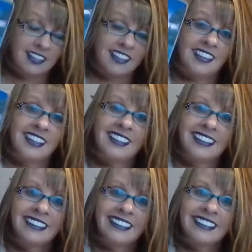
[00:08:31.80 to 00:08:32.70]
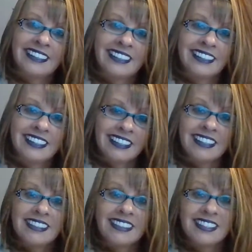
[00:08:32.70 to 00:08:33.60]
Huh.
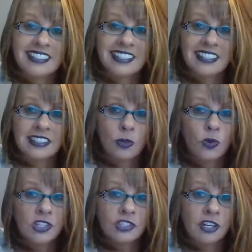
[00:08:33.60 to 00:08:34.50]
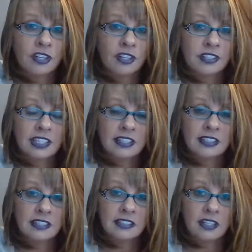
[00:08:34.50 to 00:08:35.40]
This is the wish card.
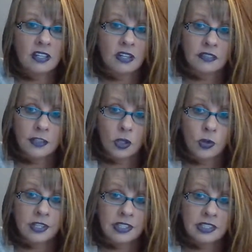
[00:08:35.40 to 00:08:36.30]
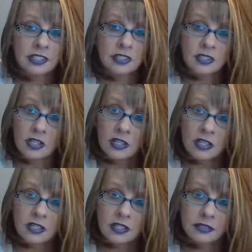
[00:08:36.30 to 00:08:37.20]
This is the card of Aquarius, the star
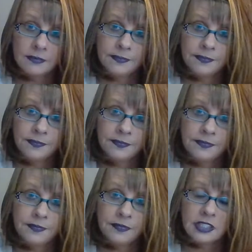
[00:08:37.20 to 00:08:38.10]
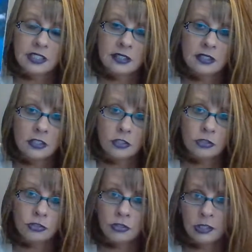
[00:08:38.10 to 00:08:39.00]
card. This is your
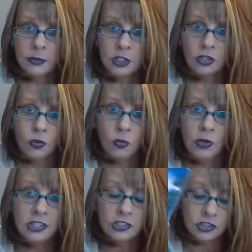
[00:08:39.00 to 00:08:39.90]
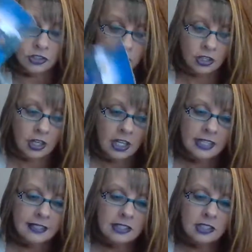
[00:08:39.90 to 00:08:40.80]
dream and your wish.
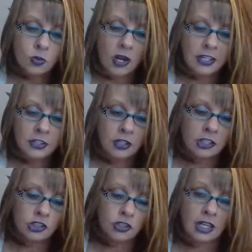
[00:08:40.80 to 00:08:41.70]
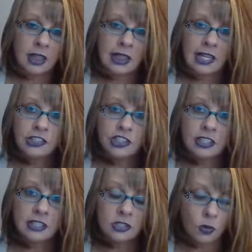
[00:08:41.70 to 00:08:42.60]
This is why you're going to try to
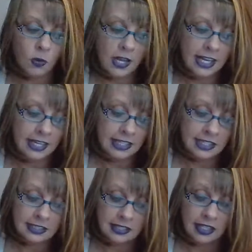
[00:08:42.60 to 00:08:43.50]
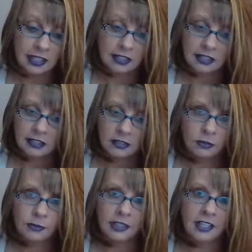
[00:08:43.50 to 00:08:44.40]
logic this away. It's like, oh
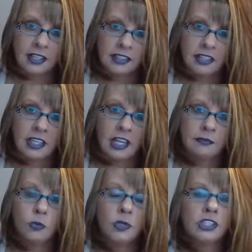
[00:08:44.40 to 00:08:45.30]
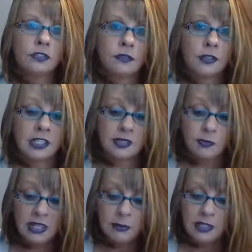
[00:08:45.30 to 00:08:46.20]
my God, like I've wished for this.
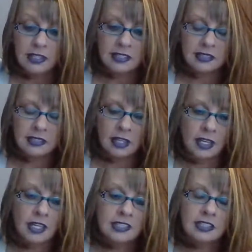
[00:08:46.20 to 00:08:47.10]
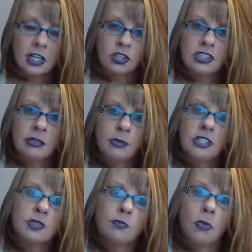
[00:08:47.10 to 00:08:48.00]
Maybe this
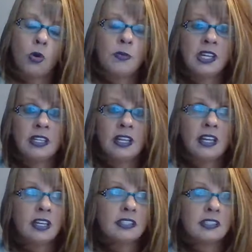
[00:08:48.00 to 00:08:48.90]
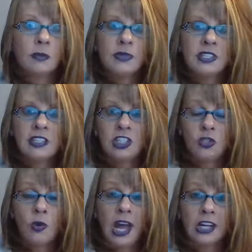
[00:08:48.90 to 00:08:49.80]
serendipitous moment is something that
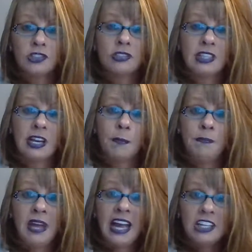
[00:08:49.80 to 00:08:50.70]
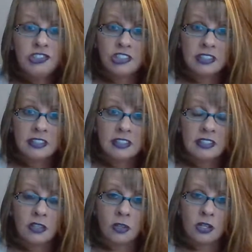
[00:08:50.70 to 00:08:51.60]
you actually imagined
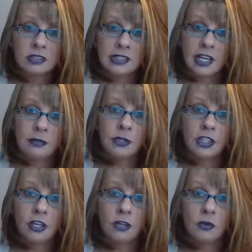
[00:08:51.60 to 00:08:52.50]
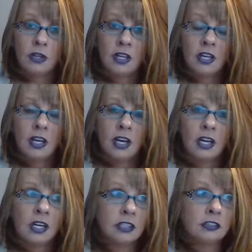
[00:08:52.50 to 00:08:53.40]
a long time ago
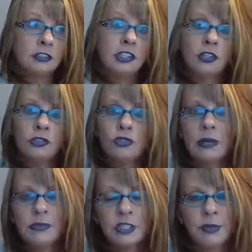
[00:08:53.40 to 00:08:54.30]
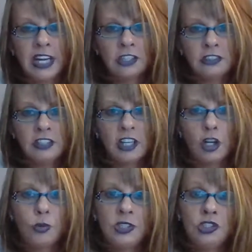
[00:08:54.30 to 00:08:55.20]
uh, you know, dreamt about. You know
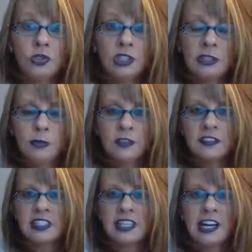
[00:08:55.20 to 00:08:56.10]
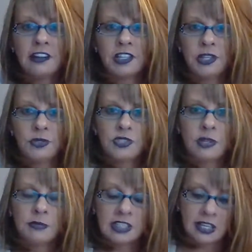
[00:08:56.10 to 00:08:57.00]
how we dream of scenarios
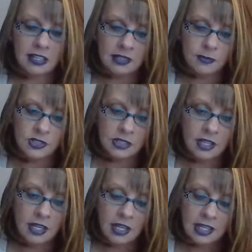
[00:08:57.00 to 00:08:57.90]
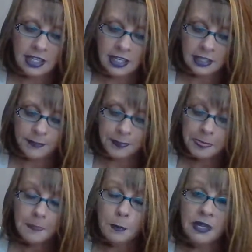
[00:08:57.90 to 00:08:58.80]
sometimes, and
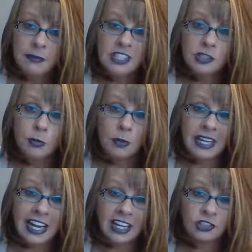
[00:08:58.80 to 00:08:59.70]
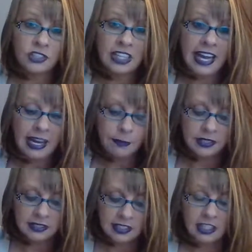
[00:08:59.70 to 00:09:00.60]
maybe this moment actually
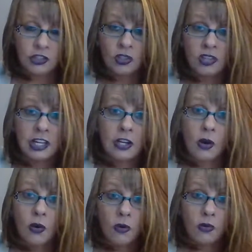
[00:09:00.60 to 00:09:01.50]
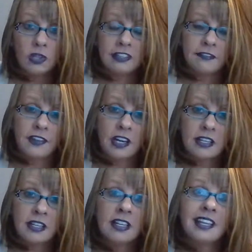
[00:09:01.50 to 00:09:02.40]
happens, and you're like, holy
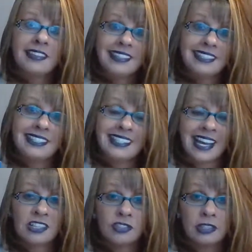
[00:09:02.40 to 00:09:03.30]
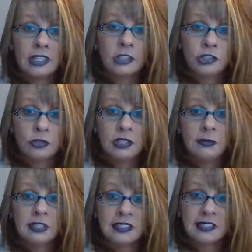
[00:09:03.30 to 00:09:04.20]
fuck, this is actually a dream
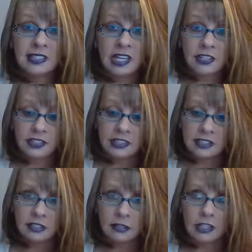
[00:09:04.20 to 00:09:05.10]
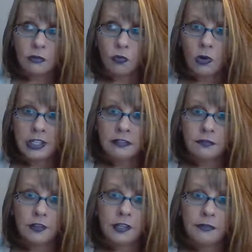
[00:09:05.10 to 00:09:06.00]
desire that's like right in
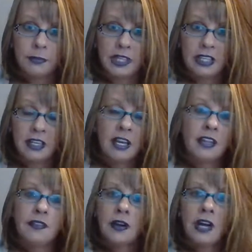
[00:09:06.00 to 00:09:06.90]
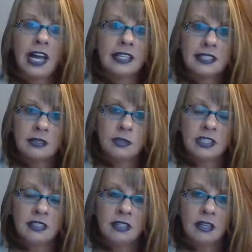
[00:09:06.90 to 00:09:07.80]
front of me. There has to
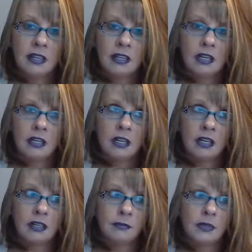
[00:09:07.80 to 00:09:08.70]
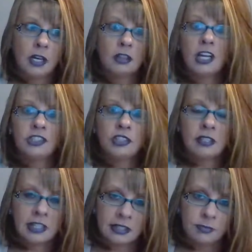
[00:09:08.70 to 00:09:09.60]
be um, a
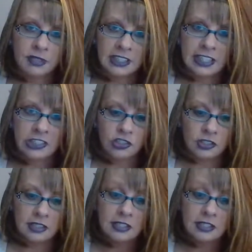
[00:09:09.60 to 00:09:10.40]
logical explanation.